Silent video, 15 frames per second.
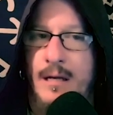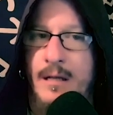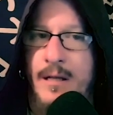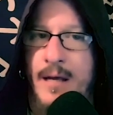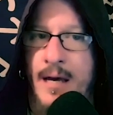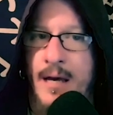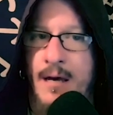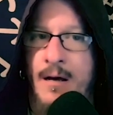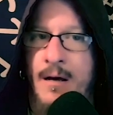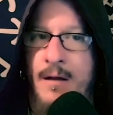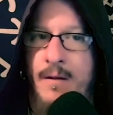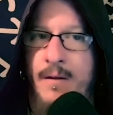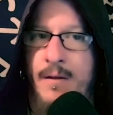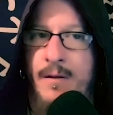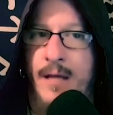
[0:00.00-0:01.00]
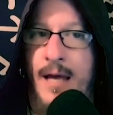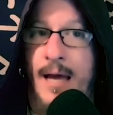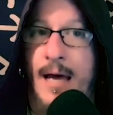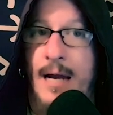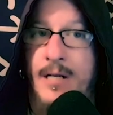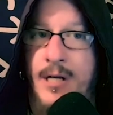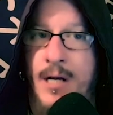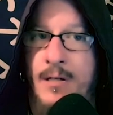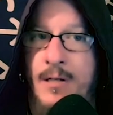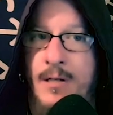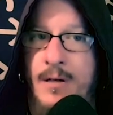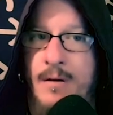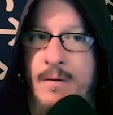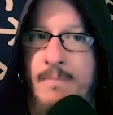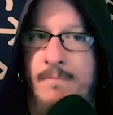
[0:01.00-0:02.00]
they uh they had a chance
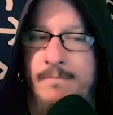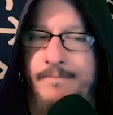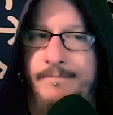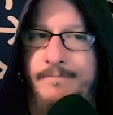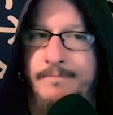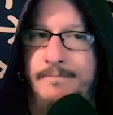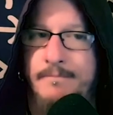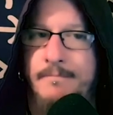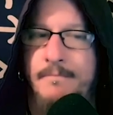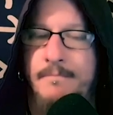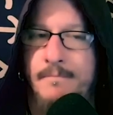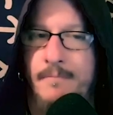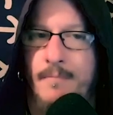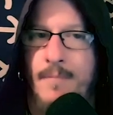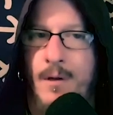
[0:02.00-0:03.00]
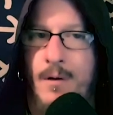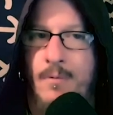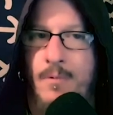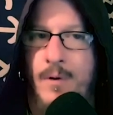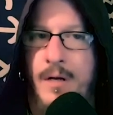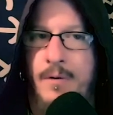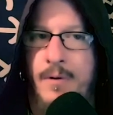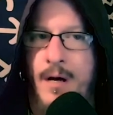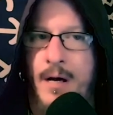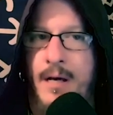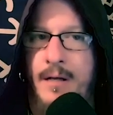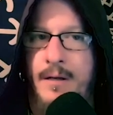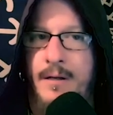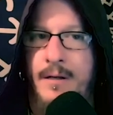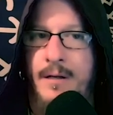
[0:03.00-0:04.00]
to reunite.